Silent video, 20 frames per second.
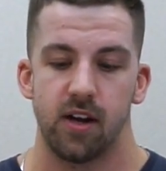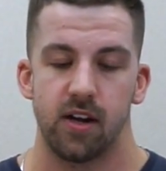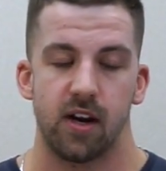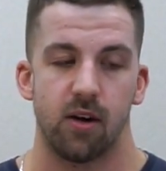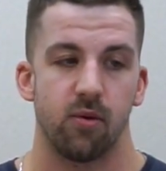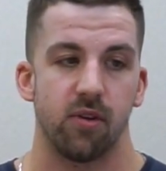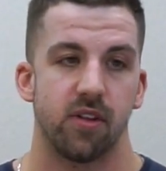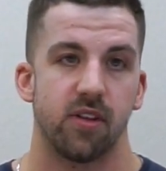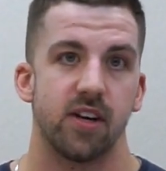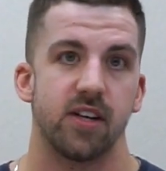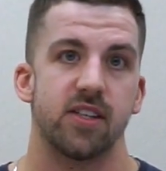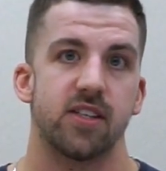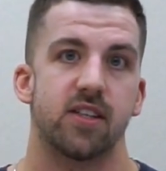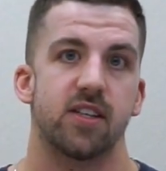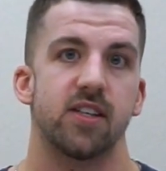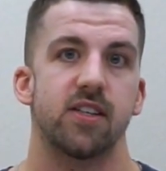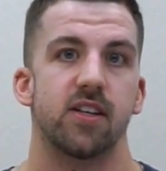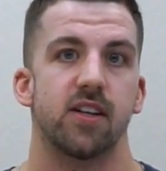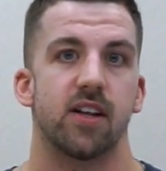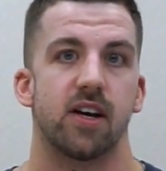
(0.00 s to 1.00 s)
Now with
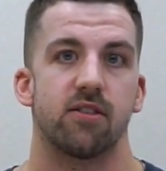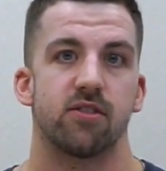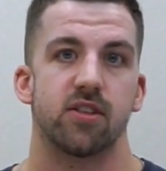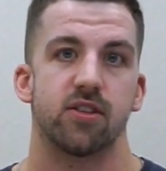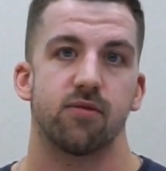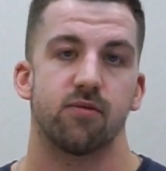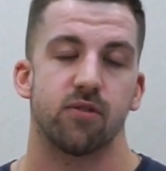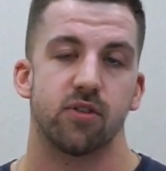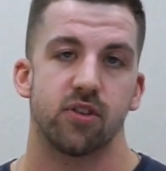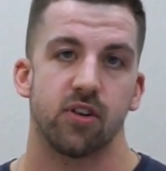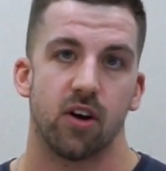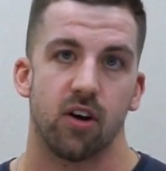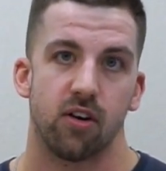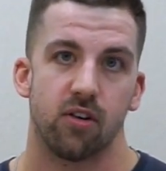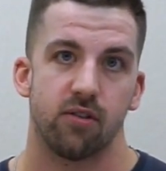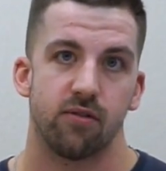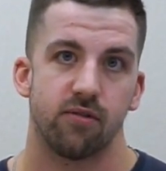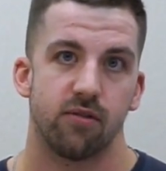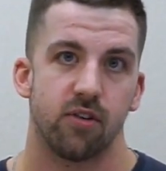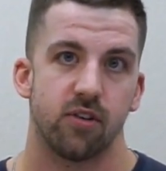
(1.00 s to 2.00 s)
this allows the
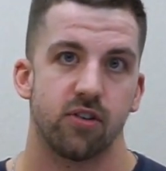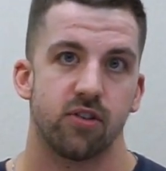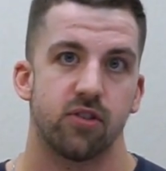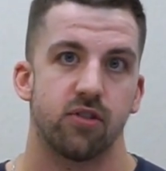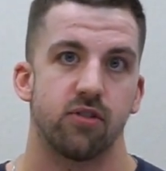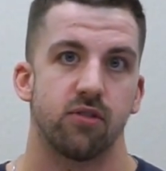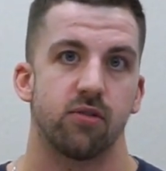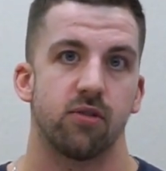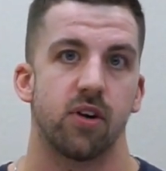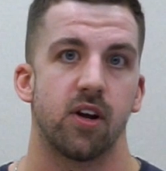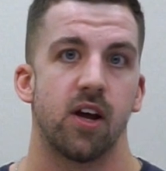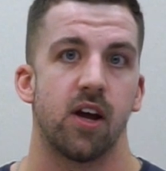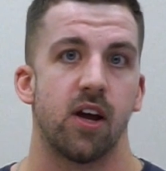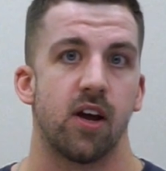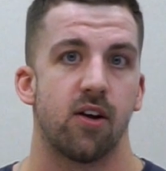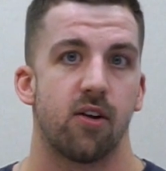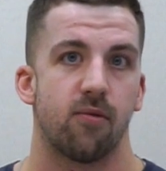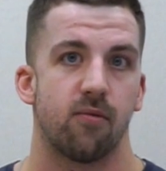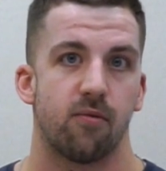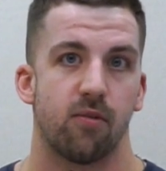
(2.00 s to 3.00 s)
photographer to
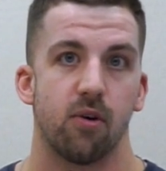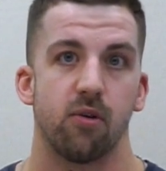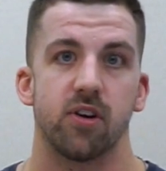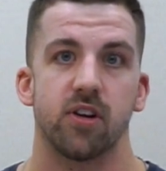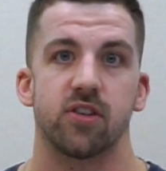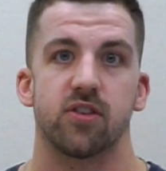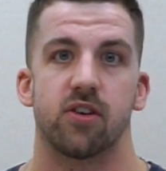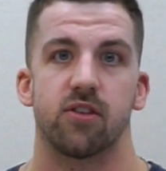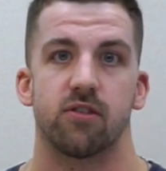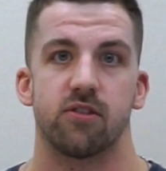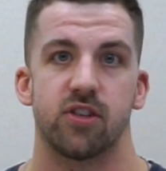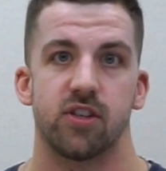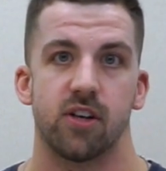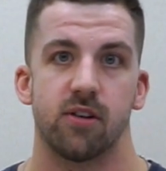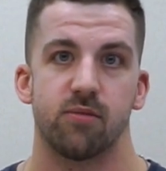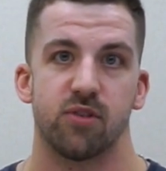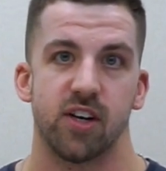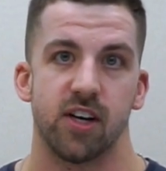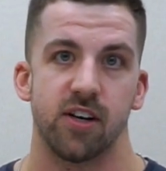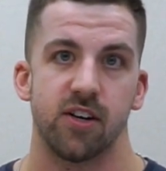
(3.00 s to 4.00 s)
focus on their
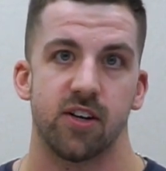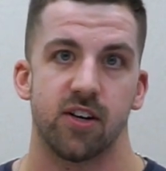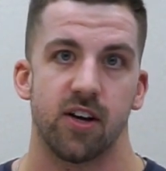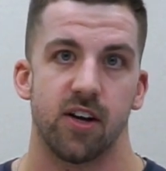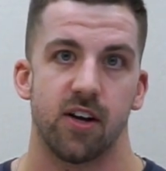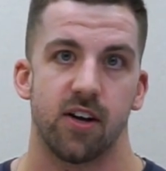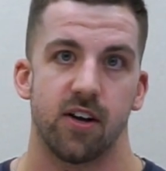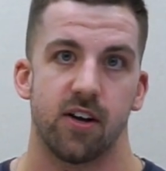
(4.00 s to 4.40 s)
subject